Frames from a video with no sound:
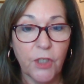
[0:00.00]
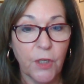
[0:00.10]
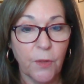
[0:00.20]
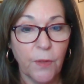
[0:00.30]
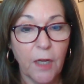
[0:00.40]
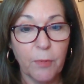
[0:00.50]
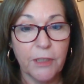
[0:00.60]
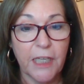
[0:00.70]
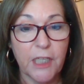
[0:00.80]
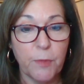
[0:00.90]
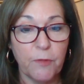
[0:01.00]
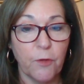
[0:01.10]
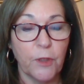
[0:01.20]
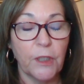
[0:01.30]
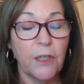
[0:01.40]
a couple days
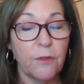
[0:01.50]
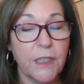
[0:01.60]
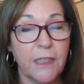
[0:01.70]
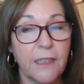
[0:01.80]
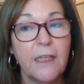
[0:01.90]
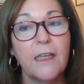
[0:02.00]
before closing,